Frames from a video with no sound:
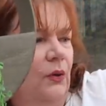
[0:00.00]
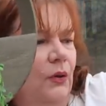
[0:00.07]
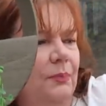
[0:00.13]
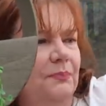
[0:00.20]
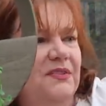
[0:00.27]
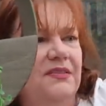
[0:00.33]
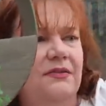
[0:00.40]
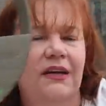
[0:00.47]

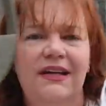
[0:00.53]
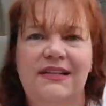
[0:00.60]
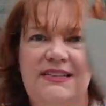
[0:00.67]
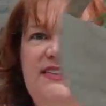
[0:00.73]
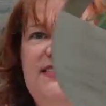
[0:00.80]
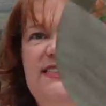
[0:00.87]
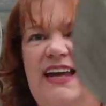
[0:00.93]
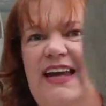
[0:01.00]
Oops, as
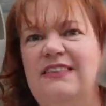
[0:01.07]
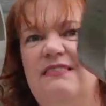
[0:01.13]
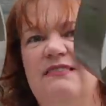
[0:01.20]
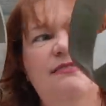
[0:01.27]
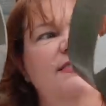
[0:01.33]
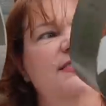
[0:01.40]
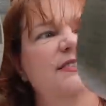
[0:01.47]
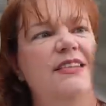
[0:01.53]
I say, they're
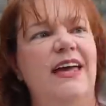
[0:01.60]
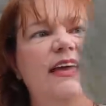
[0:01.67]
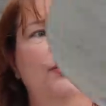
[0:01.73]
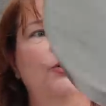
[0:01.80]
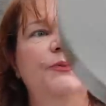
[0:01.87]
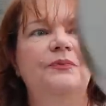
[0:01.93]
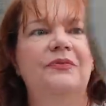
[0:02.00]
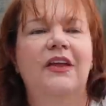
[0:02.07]
in the
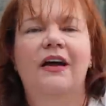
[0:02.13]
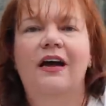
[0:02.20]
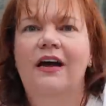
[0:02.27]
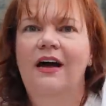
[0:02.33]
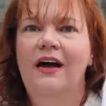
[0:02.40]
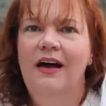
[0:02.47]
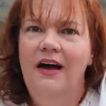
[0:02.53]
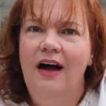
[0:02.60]
sale.
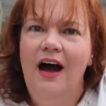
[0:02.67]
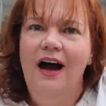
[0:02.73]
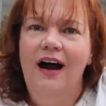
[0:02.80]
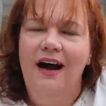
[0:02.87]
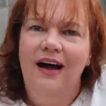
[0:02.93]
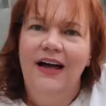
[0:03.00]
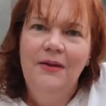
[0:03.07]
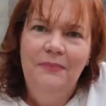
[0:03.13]

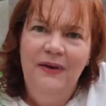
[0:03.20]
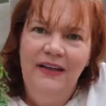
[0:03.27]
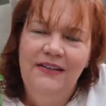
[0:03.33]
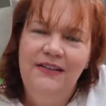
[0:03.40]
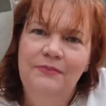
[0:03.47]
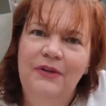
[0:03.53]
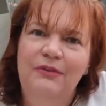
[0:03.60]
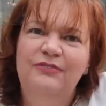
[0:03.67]
I
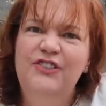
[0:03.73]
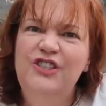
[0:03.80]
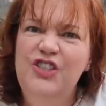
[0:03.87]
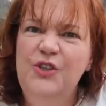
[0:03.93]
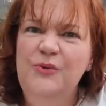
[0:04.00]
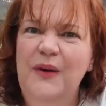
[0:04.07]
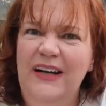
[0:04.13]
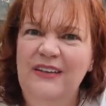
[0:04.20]
picked them up for
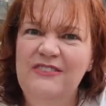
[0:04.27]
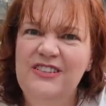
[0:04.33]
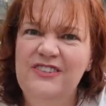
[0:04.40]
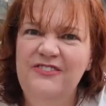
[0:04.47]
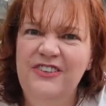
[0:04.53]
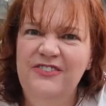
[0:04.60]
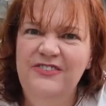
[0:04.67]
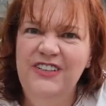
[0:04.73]

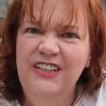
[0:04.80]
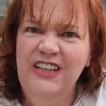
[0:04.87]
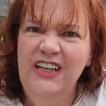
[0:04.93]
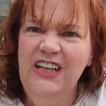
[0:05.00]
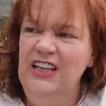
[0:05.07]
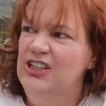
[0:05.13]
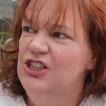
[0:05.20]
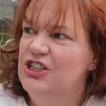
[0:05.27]
£2.50
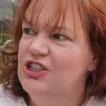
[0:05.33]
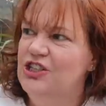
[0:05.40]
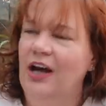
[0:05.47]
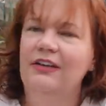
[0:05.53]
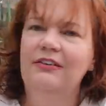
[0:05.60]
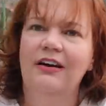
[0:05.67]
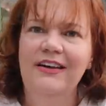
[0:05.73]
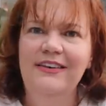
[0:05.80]
each,
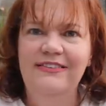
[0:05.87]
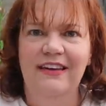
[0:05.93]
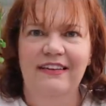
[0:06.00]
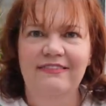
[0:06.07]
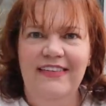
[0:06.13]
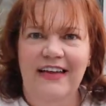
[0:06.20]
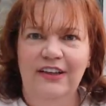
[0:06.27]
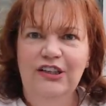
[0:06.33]
and I
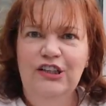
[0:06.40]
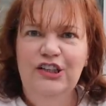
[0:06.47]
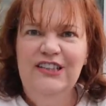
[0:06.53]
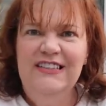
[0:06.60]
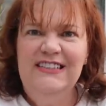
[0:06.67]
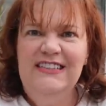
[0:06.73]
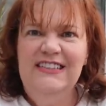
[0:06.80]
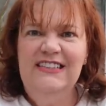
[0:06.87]
think they'll look
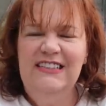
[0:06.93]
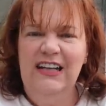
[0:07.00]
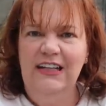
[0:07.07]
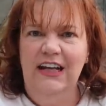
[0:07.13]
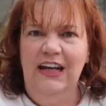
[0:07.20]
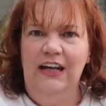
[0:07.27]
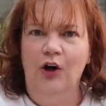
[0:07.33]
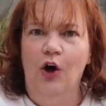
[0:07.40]

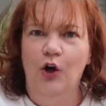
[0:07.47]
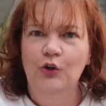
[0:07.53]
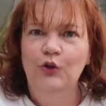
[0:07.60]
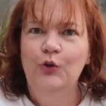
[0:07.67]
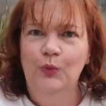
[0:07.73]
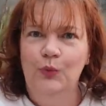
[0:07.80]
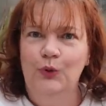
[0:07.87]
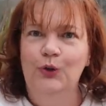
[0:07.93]
stunning on
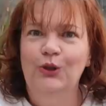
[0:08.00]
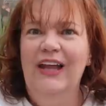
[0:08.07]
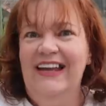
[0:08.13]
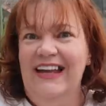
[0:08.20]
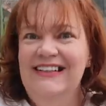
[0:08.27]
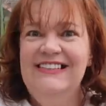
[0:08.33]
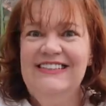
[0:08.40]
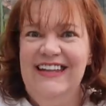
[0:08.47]
the wall
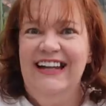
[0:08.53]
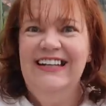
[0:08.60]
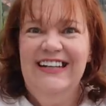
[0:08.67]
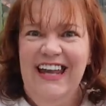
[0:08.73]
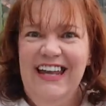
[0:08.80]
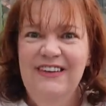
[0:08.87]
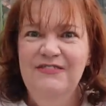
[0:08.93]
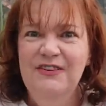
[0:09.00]
against that
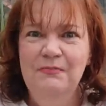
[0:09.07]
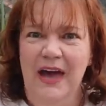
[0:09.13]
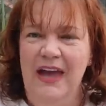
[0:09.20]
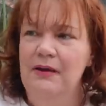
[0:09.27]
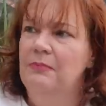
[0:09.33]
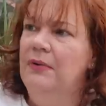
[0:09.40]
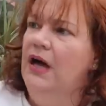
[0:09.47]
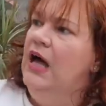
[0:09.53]
navy
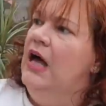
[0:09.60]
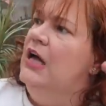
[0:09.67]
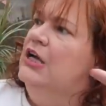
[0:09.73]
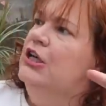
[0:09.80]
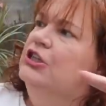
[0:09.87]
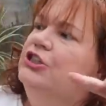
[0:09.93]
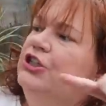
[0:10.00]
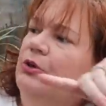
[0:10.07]
paper.
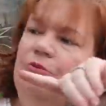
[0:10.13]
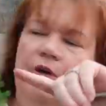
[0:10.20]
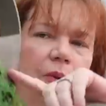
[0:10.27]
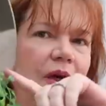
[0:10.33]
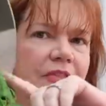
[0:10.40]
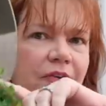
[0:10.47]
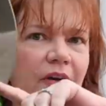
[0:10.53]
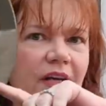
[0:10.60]
Don't know
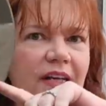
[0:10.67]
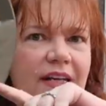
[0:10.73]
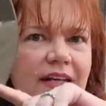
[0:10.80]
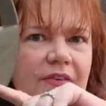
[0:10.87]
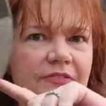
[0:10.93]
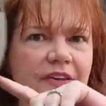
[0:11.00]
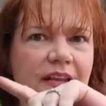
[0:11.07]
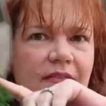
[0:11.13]
whether I'll
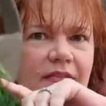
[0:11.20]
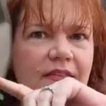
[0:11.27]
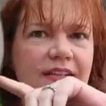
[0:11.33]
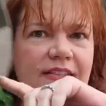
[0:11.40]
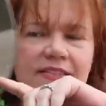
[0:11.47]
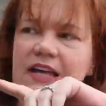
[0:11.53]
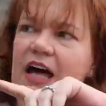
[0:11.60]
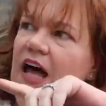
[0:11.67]
leave it
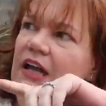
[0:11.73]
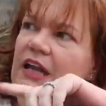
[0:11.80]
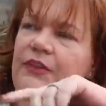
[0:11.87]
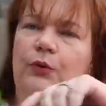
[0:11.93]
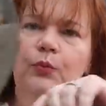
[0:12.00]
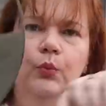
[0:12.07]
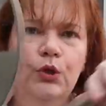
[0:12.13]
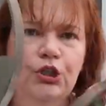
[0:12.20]
this colour,
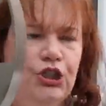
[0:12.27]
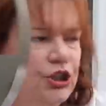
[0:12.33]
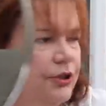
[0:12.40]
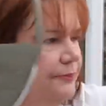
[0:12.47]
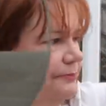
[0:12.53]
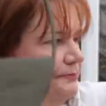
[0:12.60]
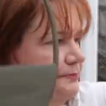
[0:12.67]
the wood.